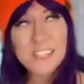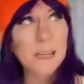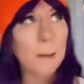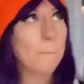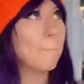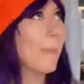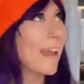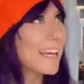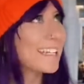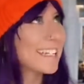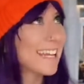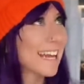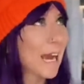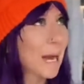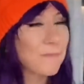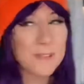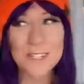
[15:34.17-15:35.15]
is
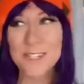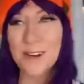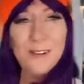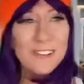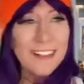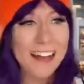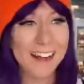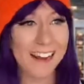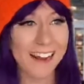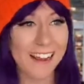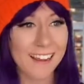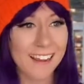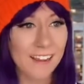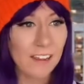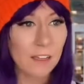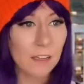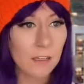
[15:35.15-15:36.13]
amazing. I'm so glad I
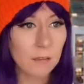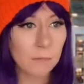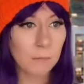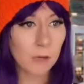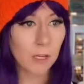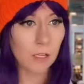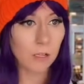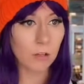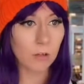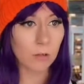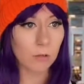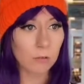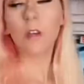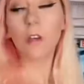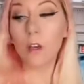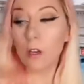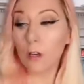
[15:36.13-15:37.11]
met you.
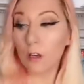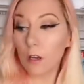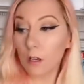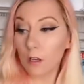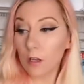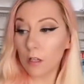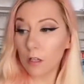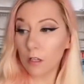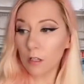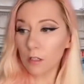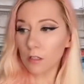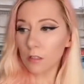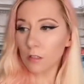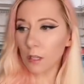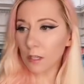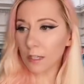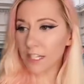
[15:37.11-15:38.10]

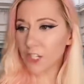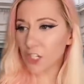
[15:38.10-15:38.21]
Lily